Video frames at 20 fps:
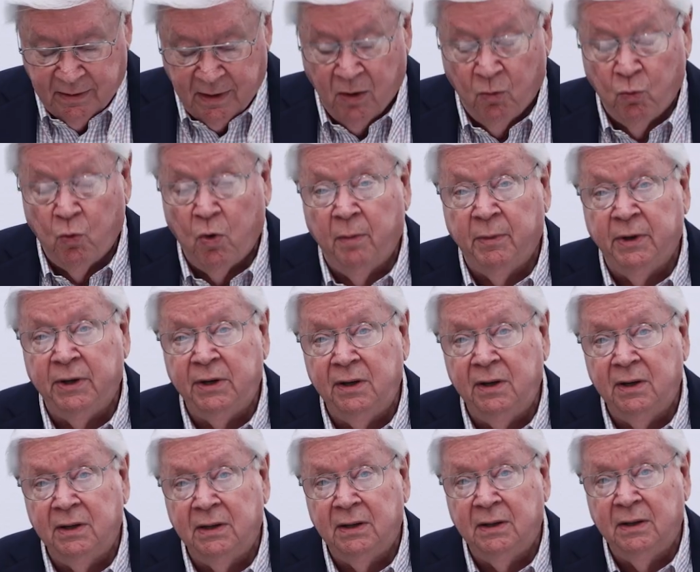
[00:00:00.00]
a
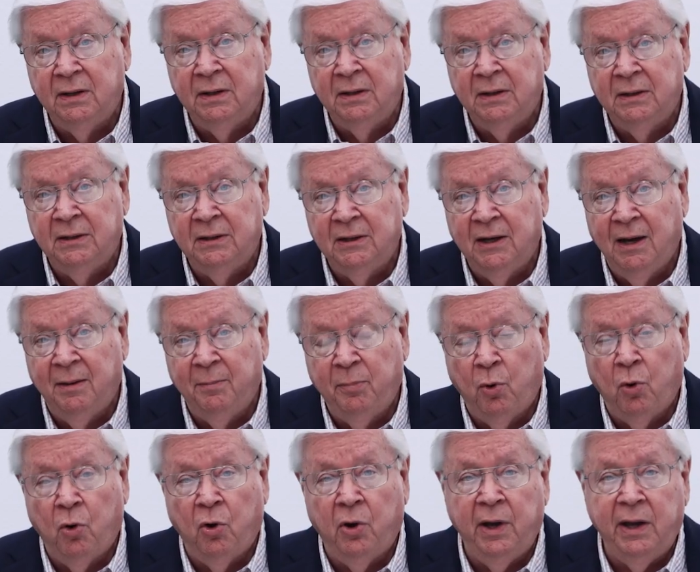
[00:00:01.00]
woman, a
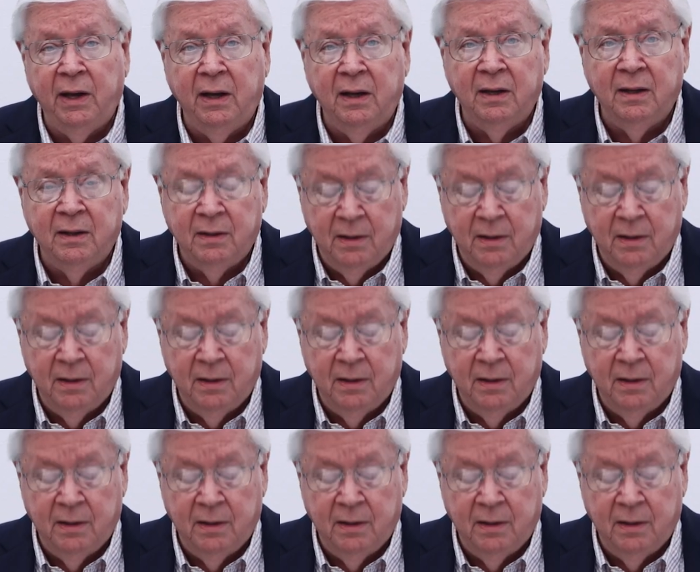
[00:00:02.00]
boy,